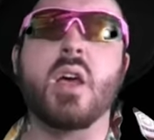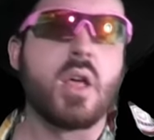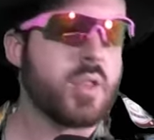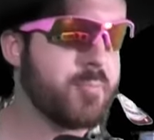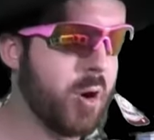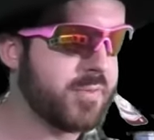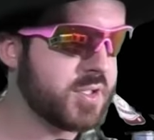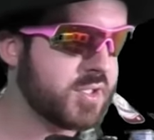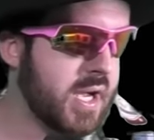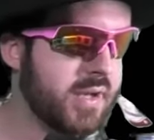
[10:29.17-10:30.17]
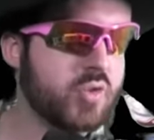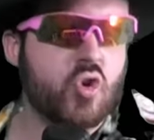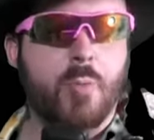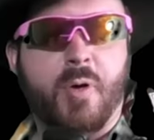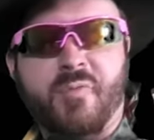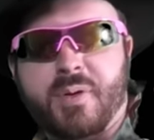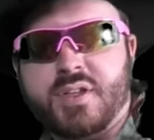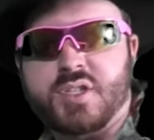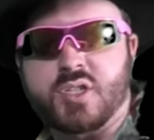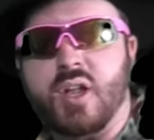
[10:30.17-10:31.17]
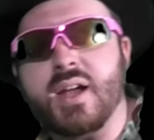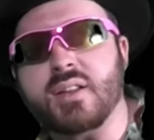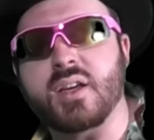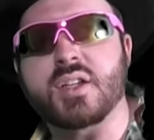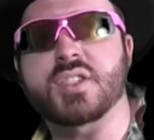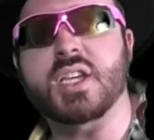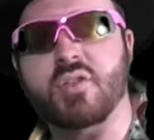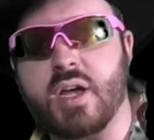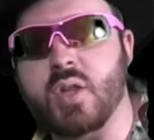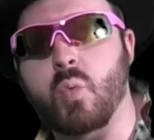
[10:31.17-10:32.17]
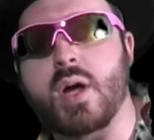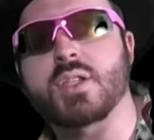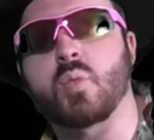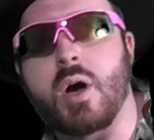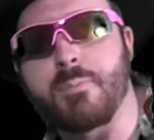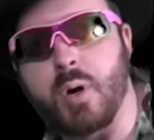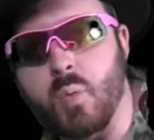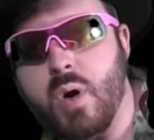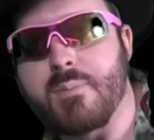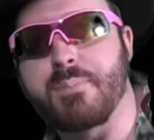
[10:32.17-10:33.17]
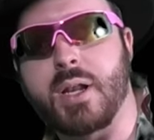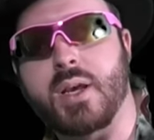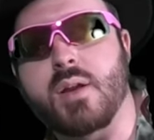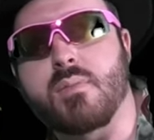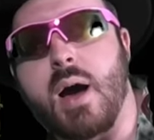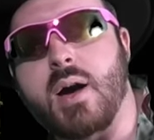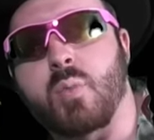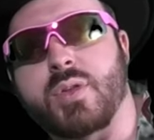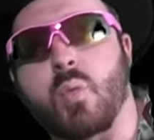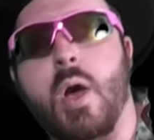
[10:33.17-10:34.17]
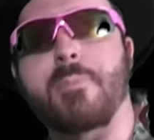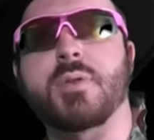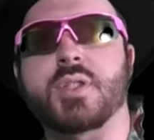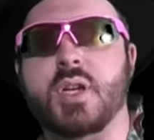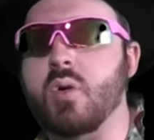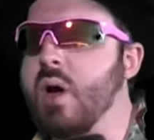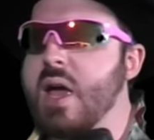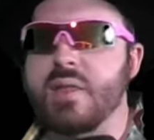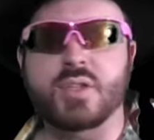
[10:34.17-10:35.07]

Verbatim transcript: The profits are starting to drop off, but this is likely going to stick around the one to one point one billion mark with the weapon still.